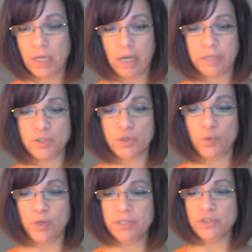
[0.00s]
I
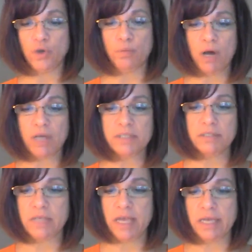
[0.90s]
squeeze
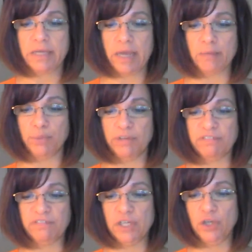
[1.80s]
Tomas's hand and put a
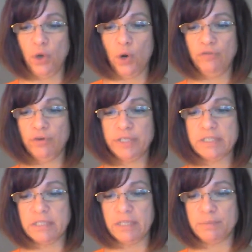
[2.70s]
finger over
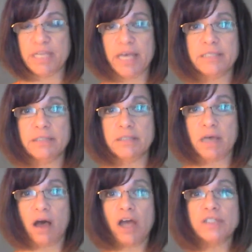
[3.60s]
his lips as his
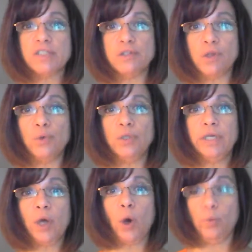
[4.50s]
eyes
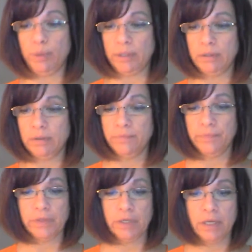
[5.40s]
slowly open.
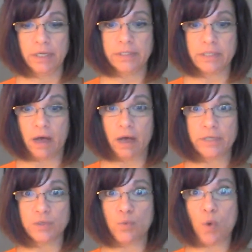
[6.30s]
His
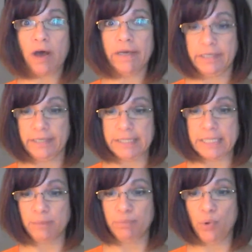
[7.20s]
eyes widen as
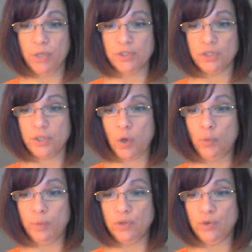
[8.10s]
I point to the
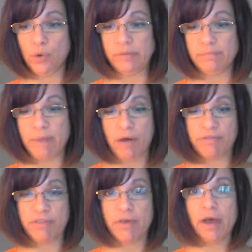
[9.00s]
open door and
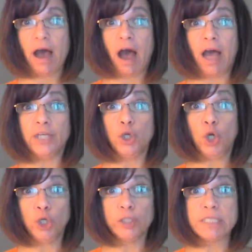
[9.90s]
mouth. I
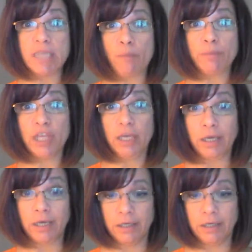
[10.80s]
heard something.